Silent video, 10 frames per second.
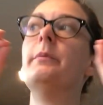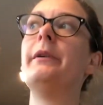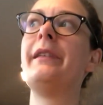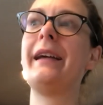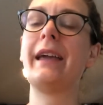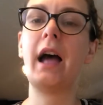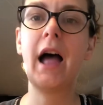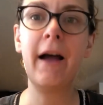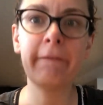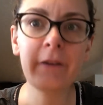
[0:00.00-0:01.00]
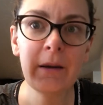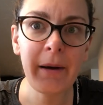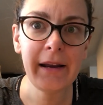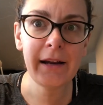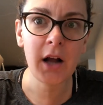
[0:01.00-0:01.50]
But like
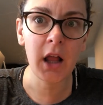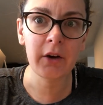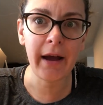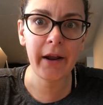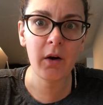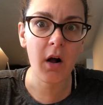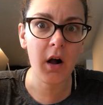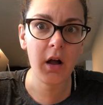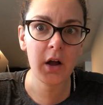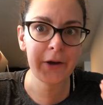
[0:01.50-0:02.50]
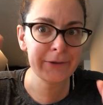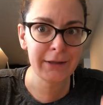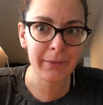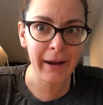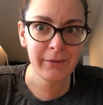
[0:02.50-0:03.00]
everybody in Colorado goes
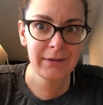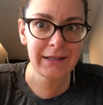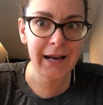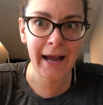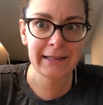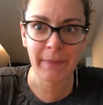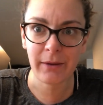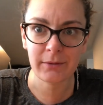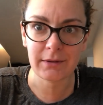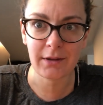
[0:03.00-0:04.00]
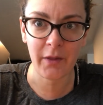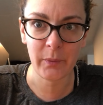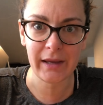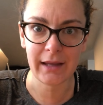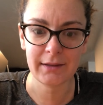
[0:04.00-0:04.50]
to the mountains and hikes mountains on the
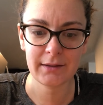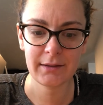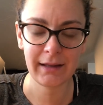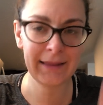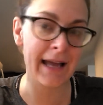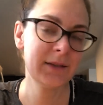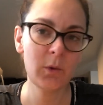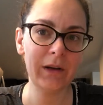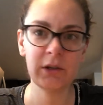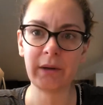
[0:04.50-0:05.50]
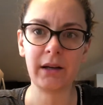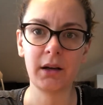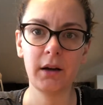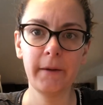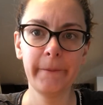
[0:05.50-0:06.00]
weekends. Like that's what we do
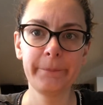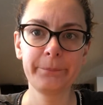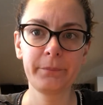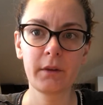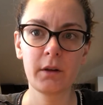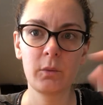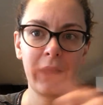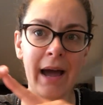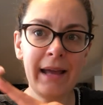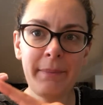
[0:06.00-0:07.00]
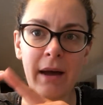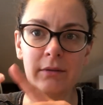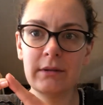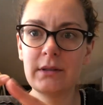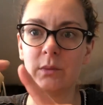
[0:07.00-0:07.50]
here. We hike
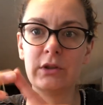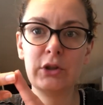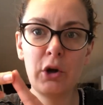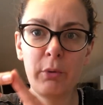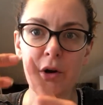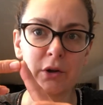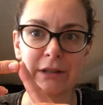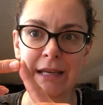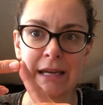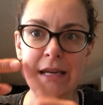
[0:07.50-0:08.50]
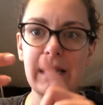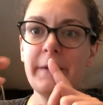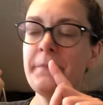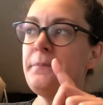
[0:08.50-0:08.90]
mountains, we snowboard or ski,